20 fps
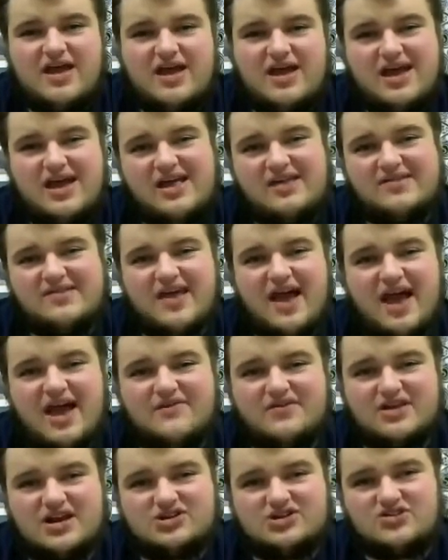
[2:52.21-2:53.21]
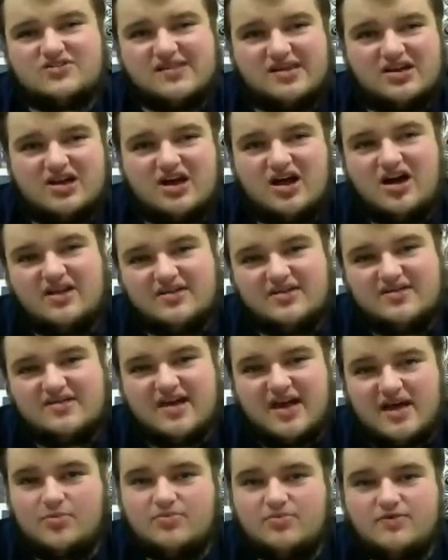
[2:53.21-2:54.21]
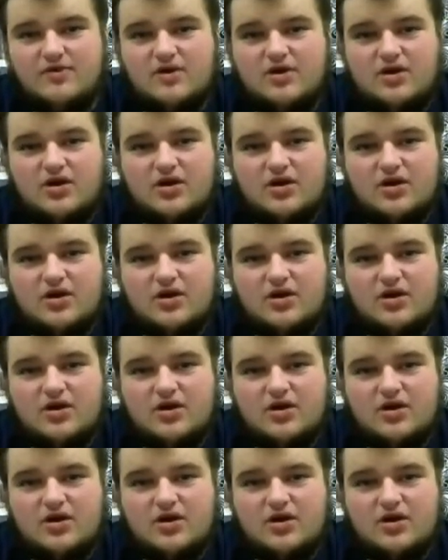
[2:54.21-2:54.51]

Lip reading: it's kind of an interesting concept.